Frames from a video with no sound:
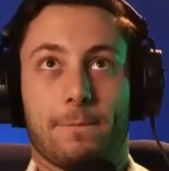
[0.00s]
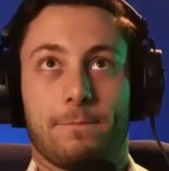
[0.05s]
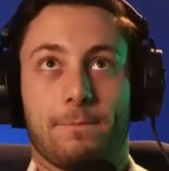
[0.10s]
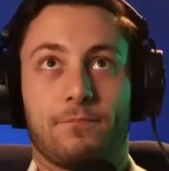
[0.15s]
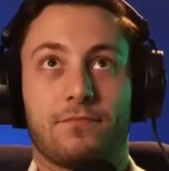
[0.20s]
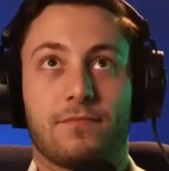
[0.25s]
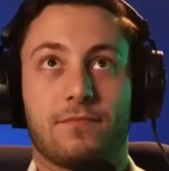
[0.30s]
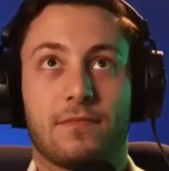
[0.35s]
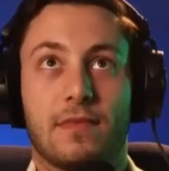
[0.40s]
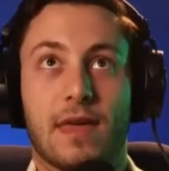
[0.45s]

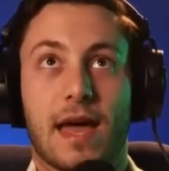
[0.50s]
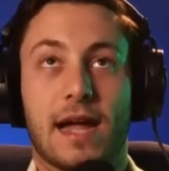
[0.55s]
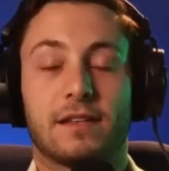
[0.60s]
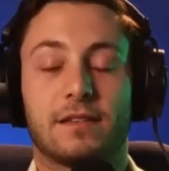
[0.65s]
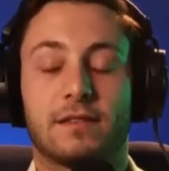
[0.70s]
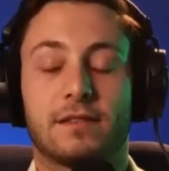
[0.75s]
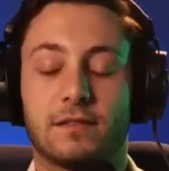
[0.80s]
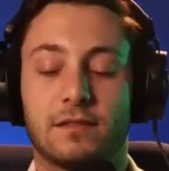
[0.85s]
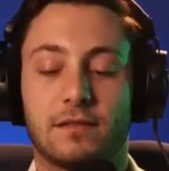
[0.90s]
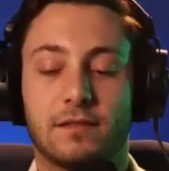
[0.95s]

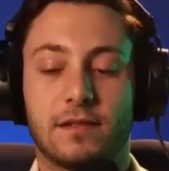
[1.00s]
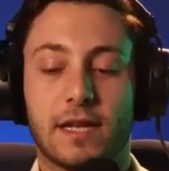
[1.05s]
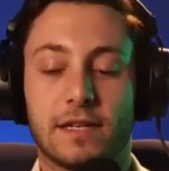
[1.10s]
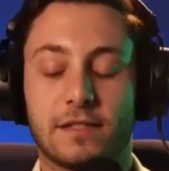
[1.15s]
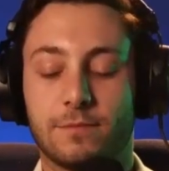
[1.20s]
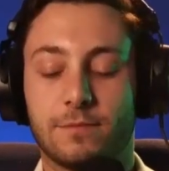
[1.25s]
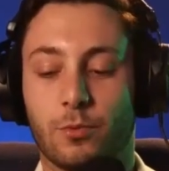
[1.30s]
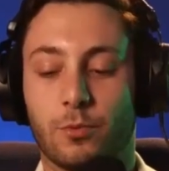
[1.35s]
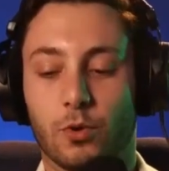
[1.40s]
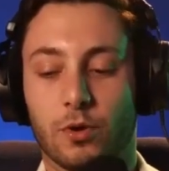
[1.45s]
that's
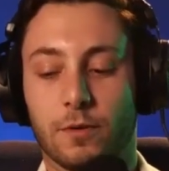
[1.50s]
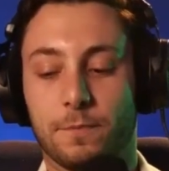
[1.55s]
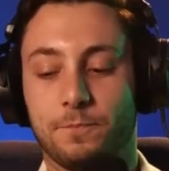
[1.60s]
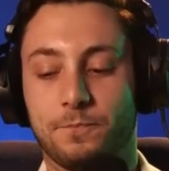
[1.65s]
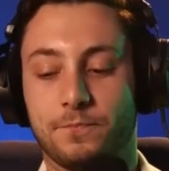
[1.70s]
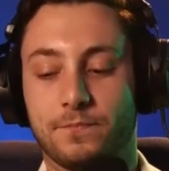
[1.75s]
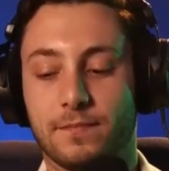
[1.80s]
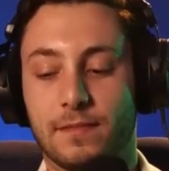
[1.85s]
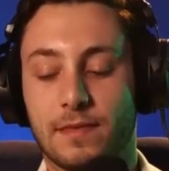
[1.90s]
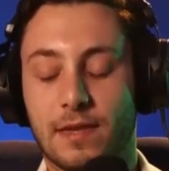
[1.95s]
important,
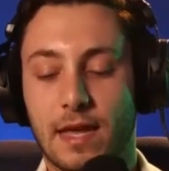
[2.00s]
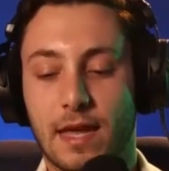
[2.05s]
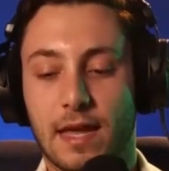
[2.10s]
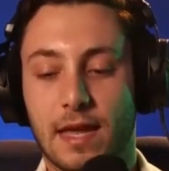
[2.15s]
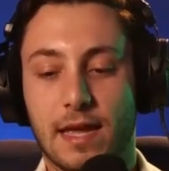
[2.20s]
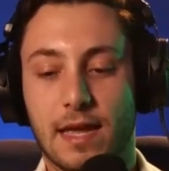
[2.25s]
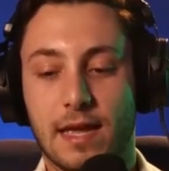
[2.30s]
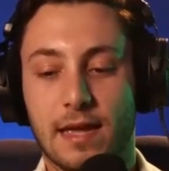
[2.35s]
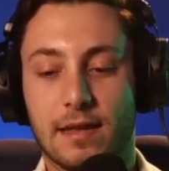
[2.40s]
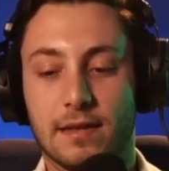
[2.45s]

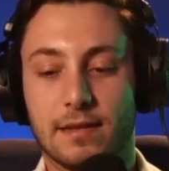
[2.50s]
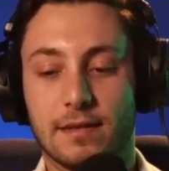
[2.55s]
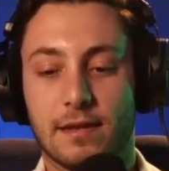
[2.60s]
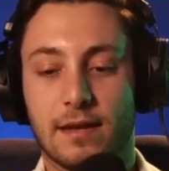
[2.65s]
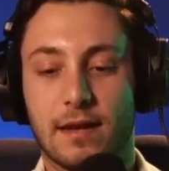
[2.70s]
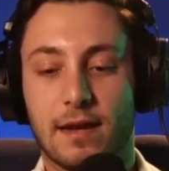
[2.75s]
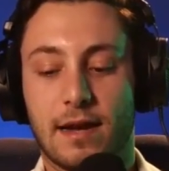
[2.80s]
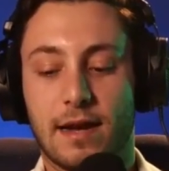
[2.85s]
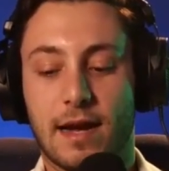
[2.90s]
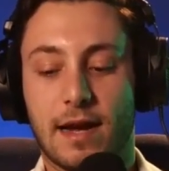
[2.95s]
and
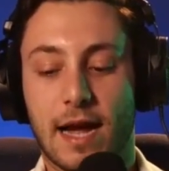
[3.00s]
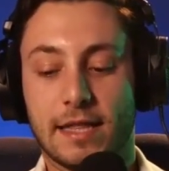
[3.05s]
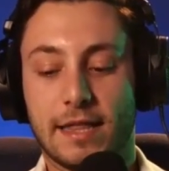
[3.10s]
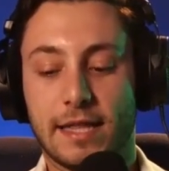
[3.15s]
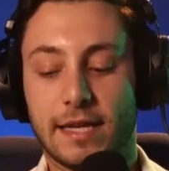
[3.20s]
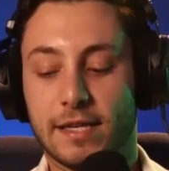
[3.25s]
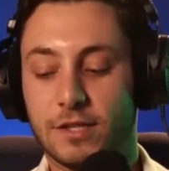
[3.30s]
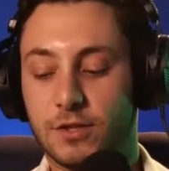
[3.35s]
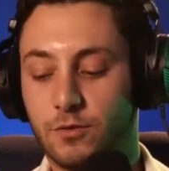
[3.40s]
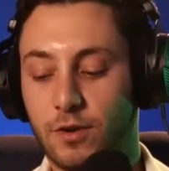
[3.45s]
I
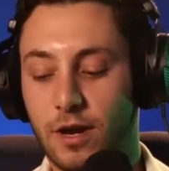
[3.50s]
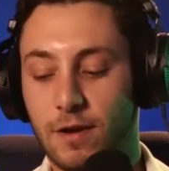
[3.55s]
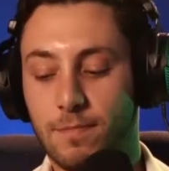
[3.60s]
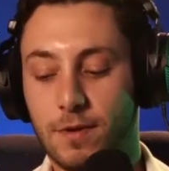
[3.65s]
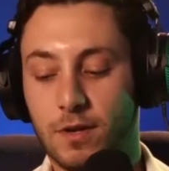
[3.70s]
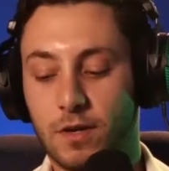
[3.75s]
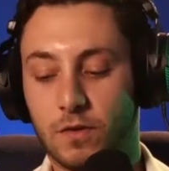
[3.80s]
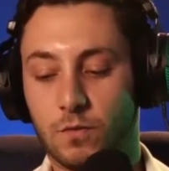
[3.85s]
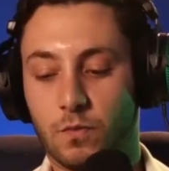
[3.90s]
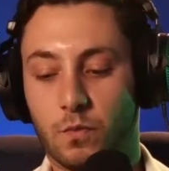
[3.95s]
think it's great
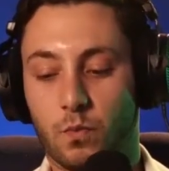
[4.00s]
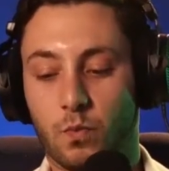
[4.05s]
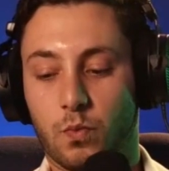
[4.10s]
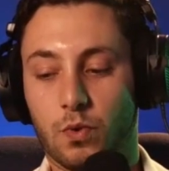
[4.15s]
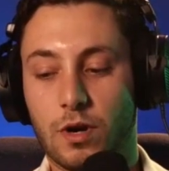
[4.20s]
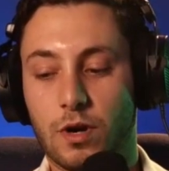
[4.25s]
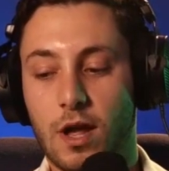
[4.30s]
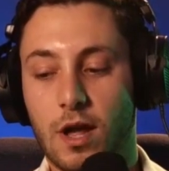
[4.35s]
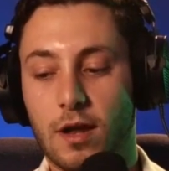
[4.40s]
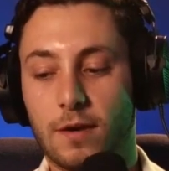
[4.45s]
because we're
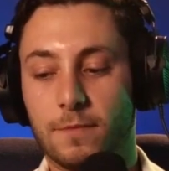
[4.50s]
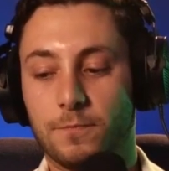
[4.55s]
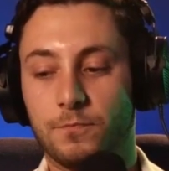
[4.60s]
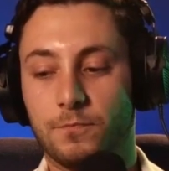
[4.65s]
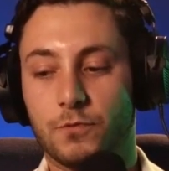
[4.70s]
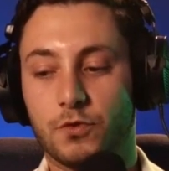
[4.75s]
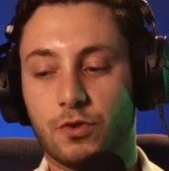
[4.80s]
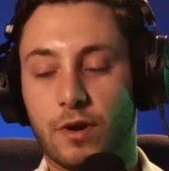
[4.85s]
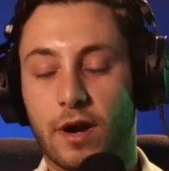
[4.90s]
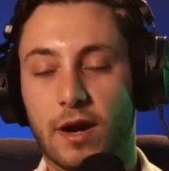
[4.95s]
not
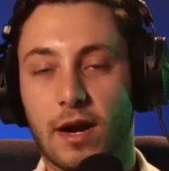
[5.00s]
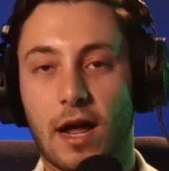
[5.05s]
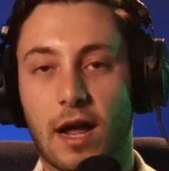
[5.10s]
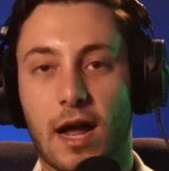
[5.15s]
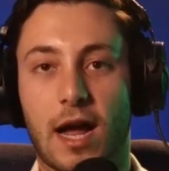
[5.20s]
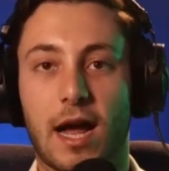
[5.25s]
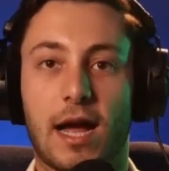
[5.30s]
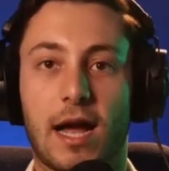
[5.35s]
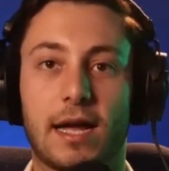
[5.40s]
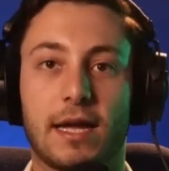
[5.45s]
trying to
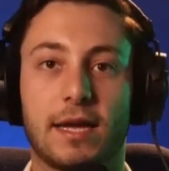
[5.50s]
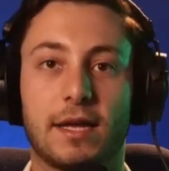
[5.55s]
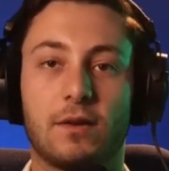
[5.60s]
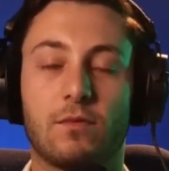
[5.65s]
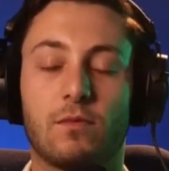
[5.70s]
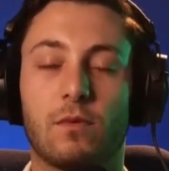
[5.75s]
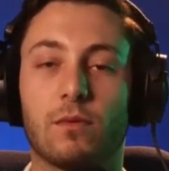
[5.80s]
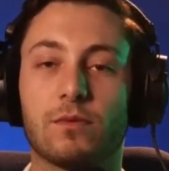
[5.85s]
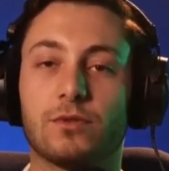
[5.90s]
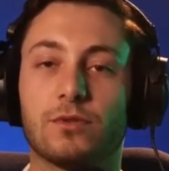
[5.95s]
hide
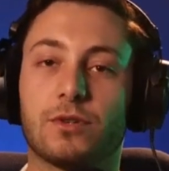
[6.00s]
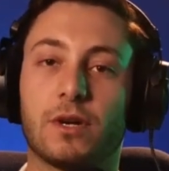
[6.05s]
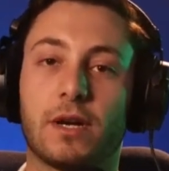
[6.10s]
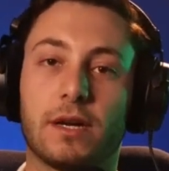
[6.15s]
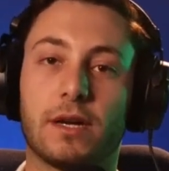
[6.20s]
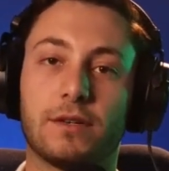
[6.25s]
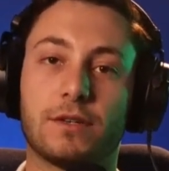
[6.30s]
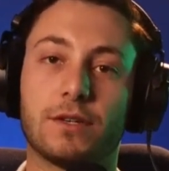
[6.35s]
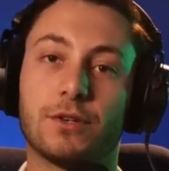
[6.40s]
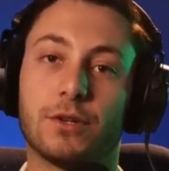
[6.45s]
what we're
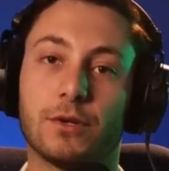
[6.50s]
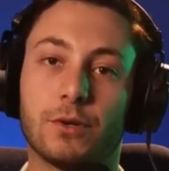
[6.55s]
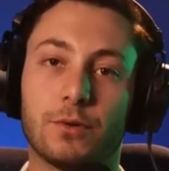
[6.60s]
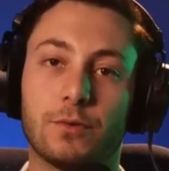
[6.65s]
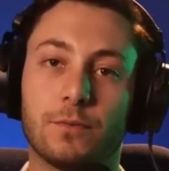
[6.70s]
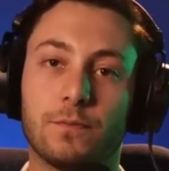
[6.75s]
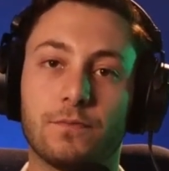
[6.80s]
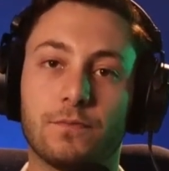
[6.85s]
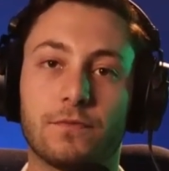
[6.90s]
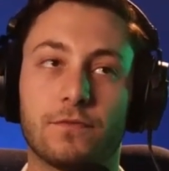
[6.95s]
trying to
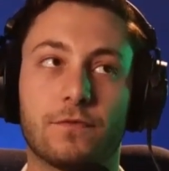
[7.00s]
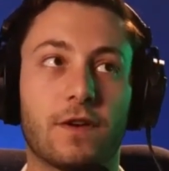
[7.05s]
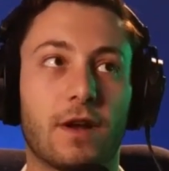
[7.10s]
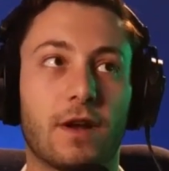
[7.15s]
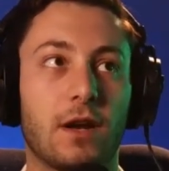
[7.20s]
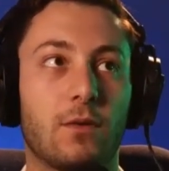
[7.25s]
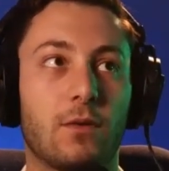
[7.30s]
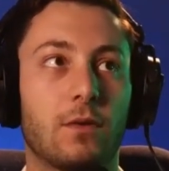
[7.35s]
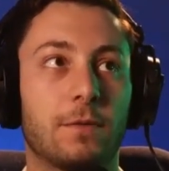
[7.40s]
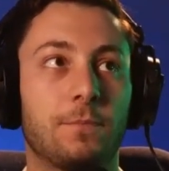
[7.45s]
do for
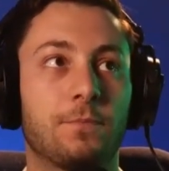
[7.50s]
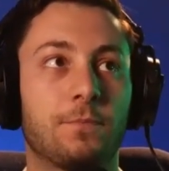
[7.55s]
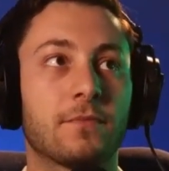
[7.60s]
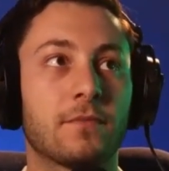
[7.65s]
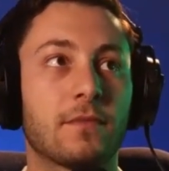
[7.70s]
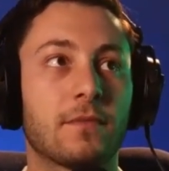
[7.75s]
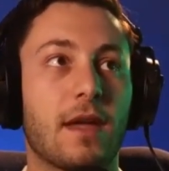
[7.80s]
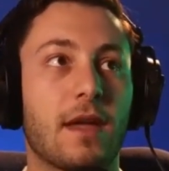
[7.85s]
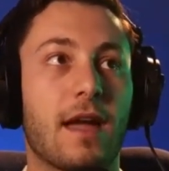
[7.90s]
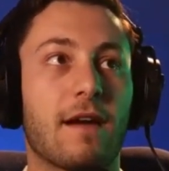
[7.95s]
anyone.
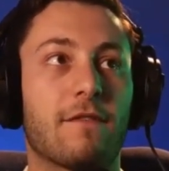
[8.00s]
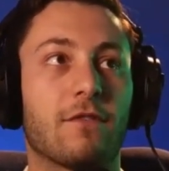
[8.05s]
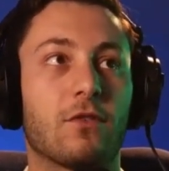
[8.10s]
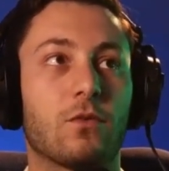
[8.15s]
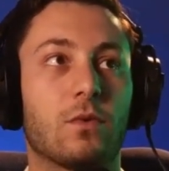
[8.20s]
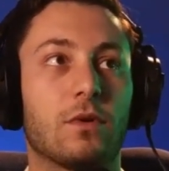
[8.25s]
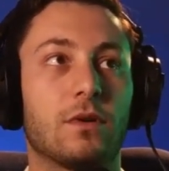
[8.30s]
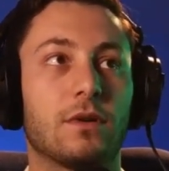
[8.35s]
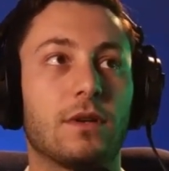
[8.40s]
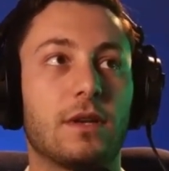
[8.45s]

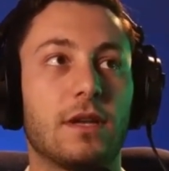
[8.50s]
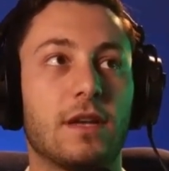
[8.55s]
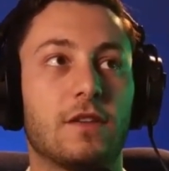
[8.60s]
Everyone is